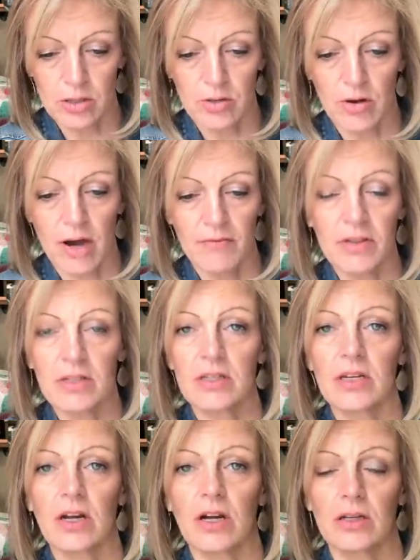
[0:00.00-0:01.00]
so
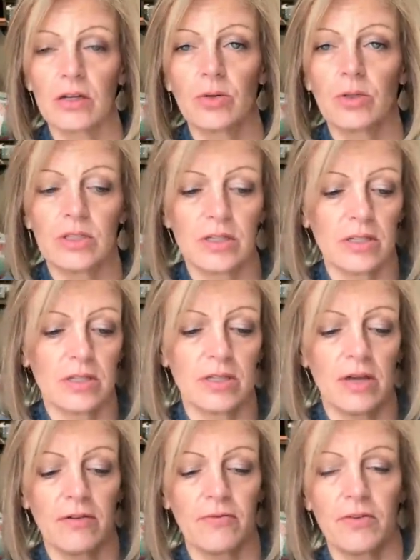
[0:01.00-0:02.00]
obviously on the quilt
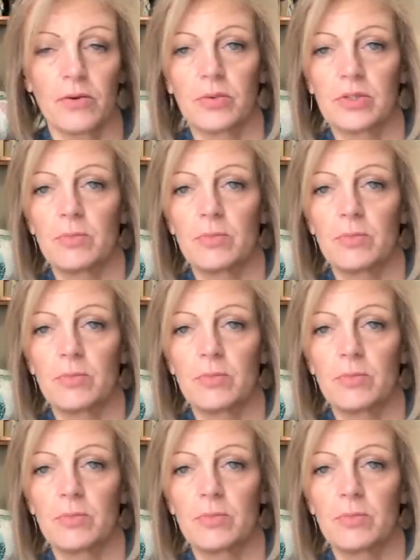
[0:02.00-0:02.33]
itself it was